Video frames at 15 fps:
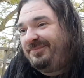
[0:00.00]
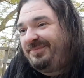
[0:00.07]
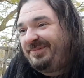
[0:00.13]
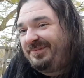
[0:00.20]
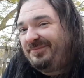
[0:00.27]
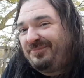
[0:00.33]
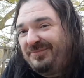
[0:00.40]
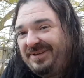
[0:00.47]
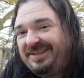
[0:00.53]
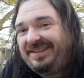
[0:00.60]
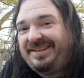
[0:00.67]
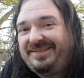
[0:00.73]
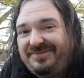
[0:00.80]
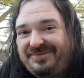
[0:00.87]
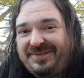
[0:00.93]

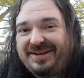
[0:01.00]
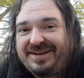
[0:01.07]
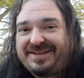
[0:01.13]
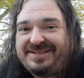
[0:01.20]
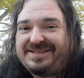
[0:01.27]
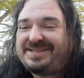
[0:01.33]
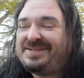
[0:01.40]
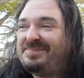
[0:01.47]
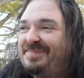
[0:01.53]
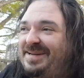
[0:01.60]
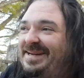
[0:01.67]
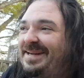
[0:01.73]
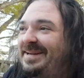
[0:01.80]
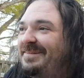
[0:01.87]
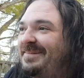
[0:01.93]
really fucking
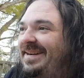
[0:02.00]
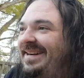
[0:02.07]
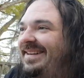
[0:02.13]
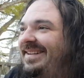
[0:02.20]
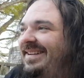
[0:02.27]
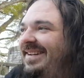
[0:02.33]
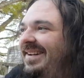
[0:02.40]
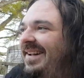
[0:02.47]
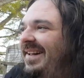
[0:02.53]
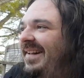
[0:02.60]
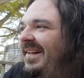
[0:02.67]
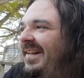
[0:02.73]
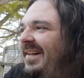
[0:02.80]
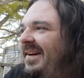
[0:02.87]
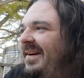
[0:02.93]
spit, man.
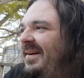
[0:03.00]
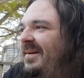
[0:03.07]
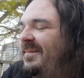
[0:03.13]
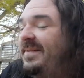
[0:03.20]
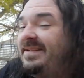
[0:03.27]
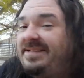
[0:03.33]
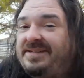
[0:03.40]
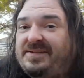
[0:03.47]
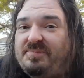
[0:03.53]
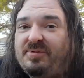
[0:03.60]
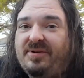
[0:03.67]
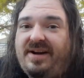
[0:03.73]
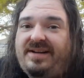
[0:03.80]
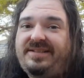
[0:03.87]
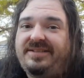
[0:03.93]
It's
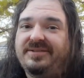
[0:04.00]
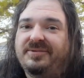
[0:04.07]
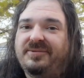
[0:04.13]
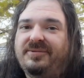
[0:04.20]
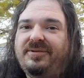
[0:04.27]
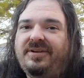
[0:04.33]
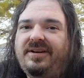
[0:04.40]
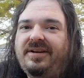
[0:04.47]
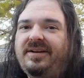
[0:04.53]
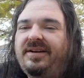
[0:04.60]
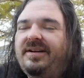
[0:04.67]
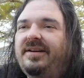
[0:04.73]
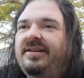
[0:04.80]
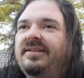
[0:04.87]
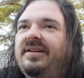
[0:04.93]
inspirational,
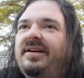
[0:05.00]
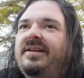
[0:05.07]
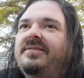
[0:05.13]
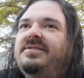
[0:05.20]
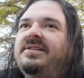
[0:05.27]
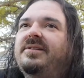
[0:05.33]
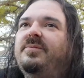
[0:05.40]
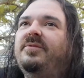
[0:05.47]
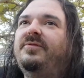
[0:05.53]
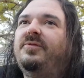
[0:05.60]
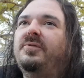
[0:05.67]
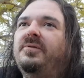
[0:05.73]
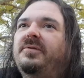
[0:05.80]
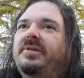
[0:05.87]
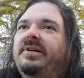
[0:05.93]
and like I've said
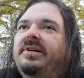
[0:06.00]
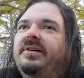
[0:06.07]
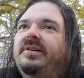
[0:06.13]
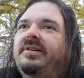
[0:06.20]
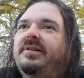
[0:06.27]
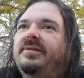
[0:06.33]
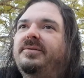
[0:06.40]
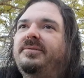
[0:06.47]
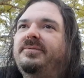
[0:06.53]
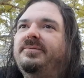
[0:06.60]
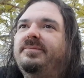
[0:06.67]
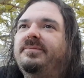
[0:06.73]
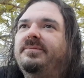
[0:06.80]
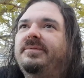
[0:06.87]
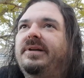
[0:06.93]
before on here,
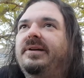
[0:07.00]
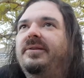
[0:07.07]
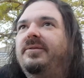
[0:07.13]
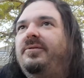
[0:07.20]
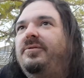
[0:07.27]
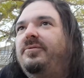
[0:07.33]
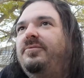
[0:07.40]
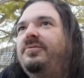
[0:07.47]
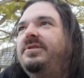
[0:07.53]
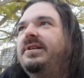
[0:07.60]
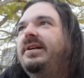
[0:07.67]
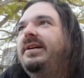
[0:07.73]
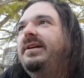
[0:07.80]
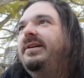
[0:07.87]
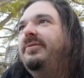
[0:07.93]
LL Cool
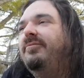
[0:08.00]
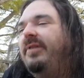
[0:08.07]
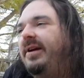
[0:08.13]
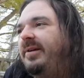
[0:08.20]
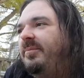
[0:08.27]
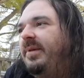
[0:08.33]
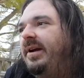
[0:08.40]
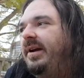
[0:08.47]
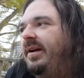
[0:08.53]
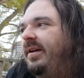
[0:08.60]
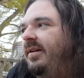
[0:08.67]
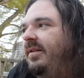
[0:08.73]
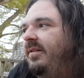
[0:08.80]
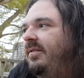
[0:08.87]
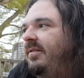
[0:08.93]
J,
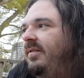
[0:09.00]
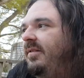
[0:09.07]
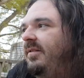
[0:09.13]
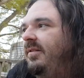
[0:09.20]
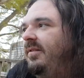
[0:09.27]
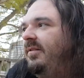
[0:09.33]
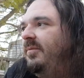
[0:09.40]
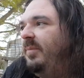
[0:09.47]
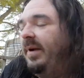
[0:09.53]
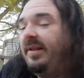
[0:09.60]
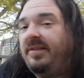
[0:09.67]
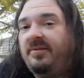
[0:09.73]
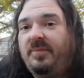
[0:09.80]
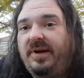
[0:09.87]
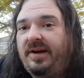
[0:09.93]
Redman,
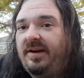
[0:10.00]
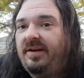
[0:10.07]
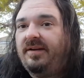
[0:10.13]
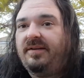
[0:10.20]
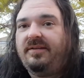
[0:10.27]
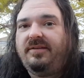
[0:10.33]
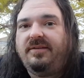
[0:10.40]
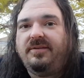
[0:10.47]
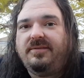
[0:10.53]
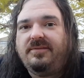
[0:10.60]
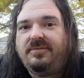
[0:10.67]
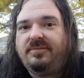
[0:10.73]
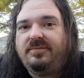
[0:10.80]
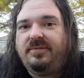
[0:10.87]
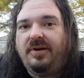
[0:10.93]
Method Man,
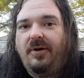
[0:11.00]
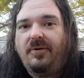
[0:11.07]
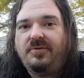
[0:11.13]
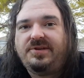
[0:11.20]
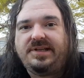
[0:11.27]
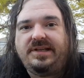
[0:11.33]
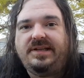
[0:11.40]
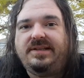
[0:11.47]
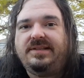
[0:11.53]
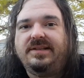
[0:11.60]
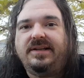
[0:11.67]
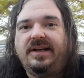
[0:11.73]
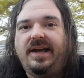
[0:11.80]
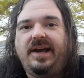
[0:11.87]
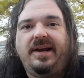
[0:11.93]
OGs in
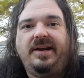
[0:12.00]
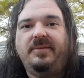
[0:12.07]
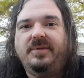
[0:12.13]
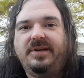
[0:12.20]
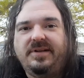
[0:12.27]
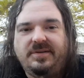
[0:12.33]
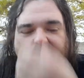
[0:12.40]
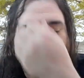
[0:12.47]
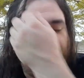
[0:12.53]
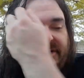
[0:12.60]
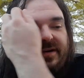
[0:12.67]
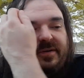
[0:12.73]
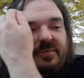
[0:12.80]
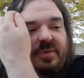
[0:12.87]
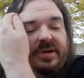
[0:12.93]
the game at this
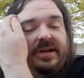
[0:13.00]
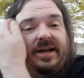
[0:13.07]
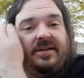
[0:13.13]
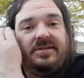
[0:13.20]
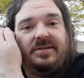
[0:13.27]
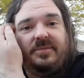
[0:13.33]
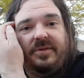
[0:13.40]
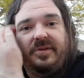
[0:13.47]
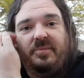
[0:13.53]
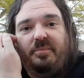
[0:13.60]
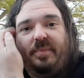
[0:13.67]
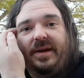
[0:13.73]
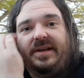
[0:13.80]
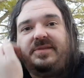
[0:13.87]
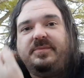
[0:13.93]
point, putting out some of their
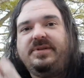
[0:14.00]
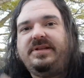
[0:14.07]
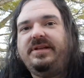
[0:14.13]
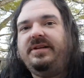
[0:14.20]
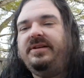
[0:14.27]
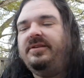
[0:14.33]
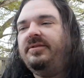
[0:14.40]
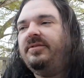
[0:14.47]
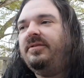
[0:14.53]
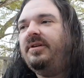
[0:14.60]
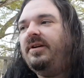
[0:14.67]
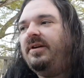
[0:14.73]
best material.